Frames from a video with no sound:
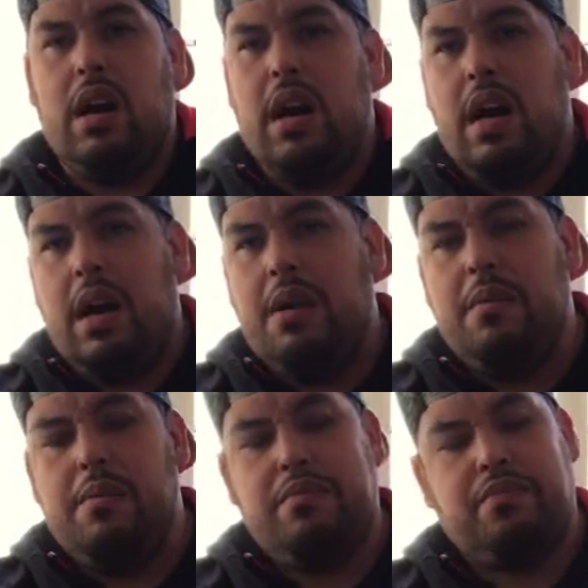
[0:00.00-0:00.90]

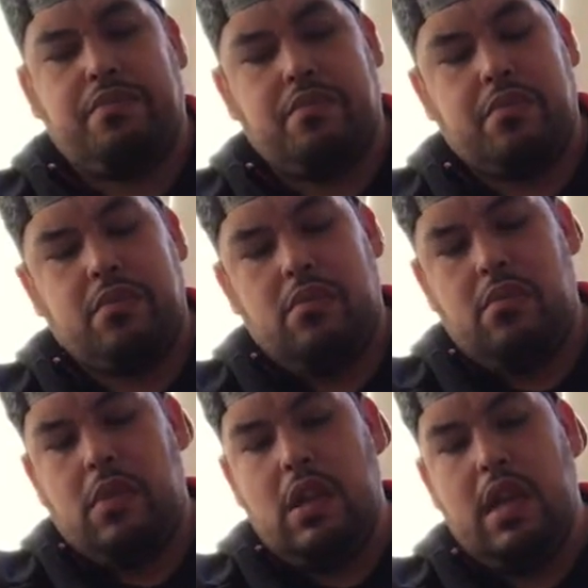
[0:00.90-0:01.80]
I
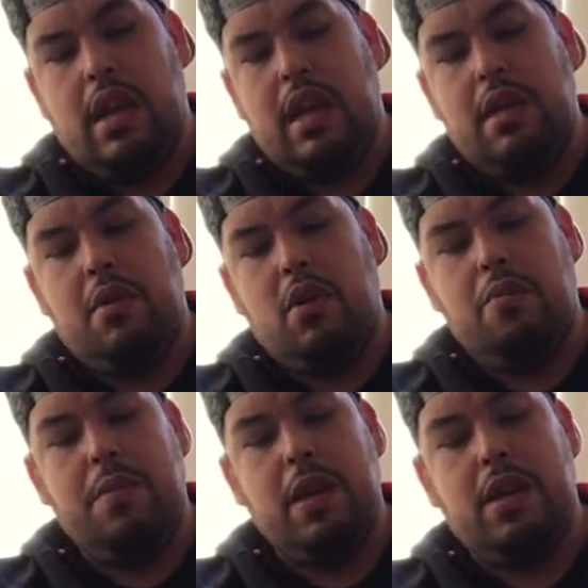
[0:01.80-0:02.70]
am
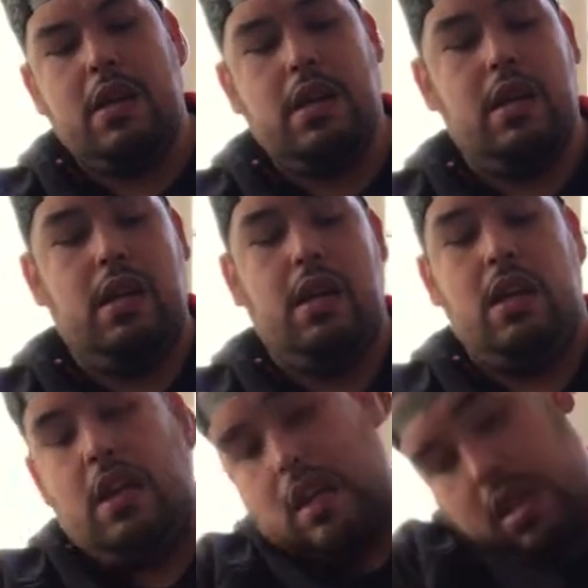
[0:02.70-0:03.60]
hoping
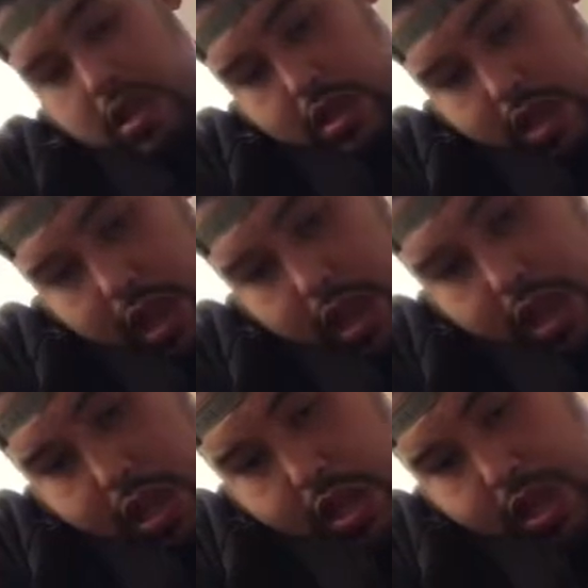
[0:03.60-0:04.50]

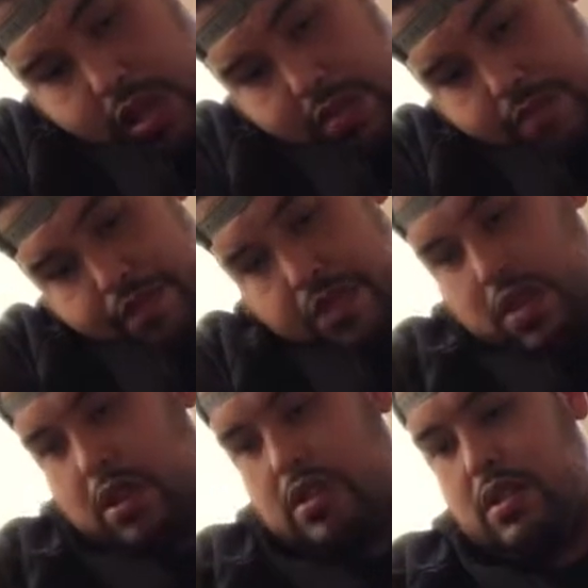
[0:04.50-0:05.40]
that
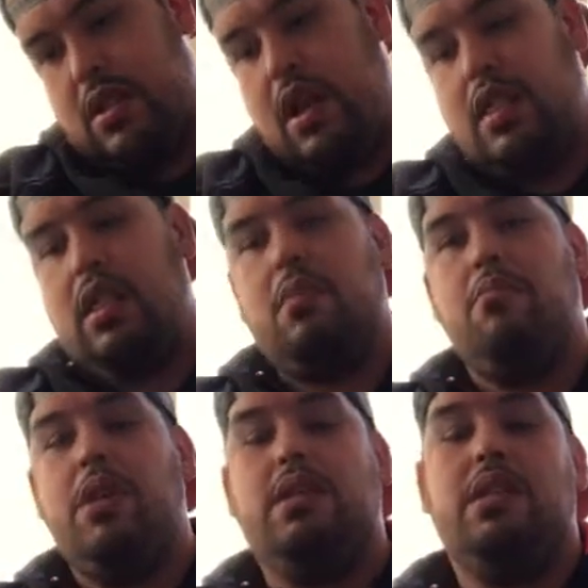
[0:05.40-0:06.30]
there's
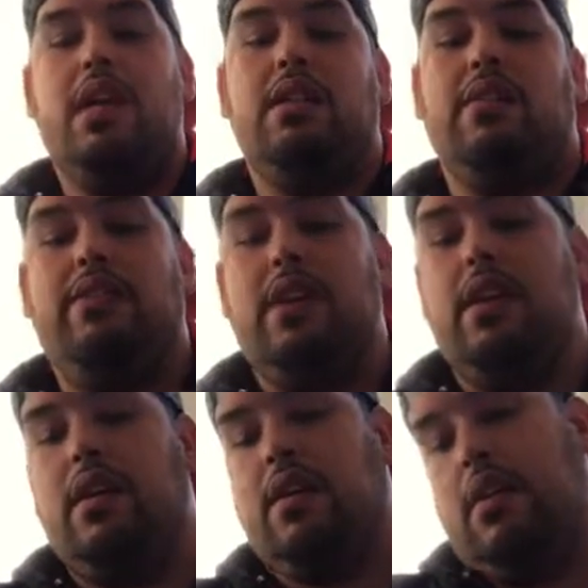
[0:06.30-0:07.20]
nothing missing on the figure.